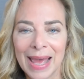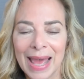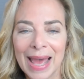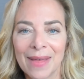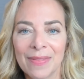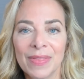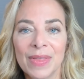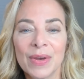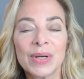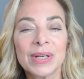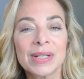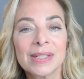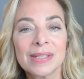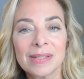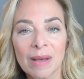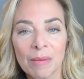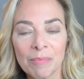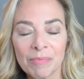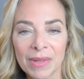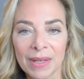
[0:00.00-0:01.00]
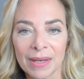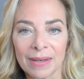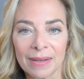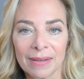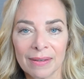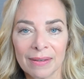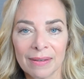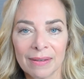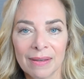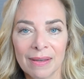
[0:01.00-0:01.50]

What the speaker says: and there is something